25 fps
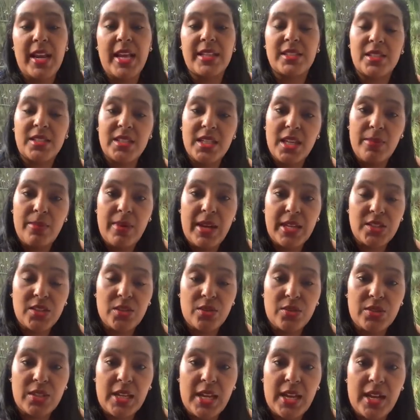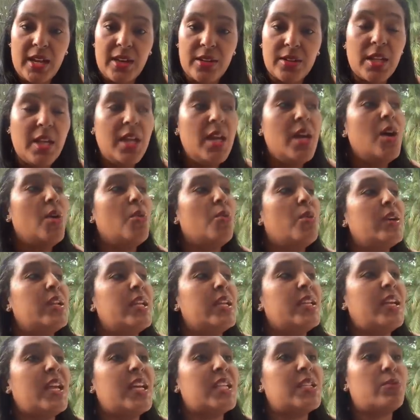has to say about your child? Well,
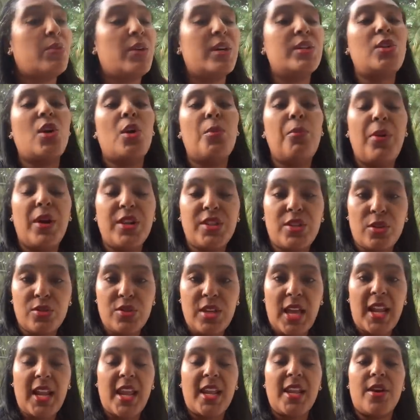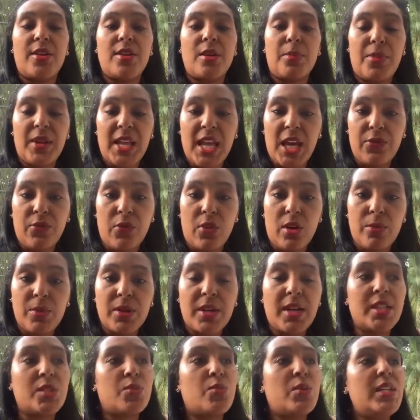then guess what? Don't put your child out there on the platform,
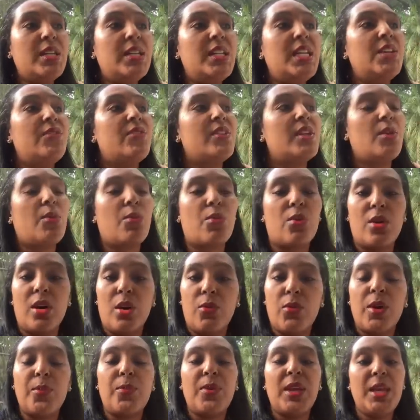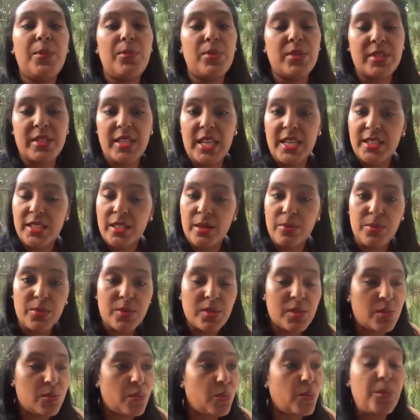because we live in a world where people say
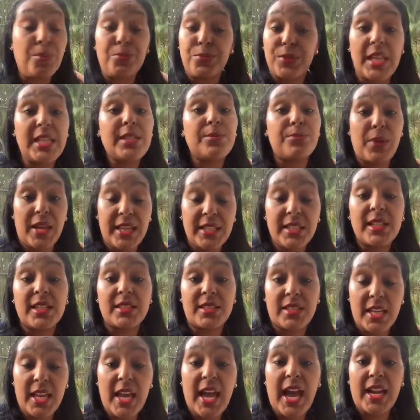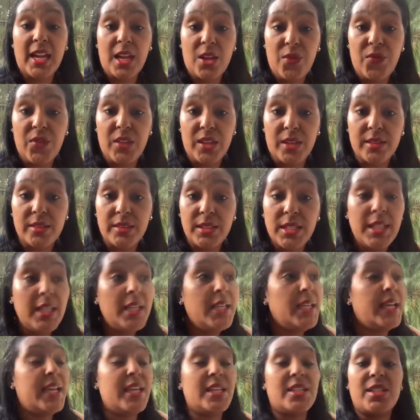they basically say how they feel.
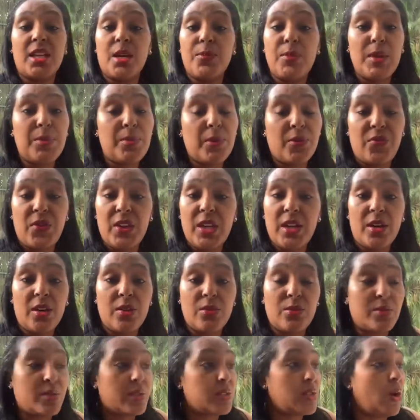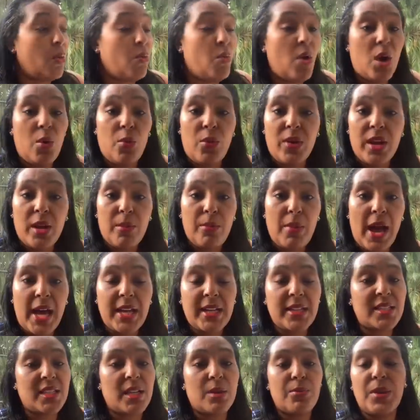And some people feel one way about
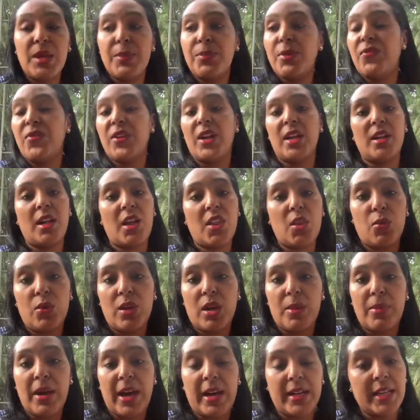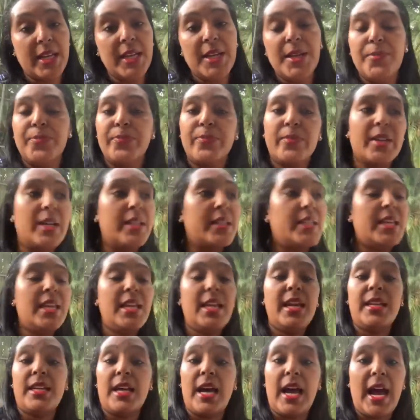it. Some people feel another way about it.
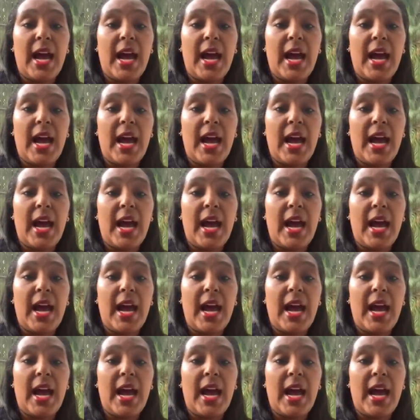Again,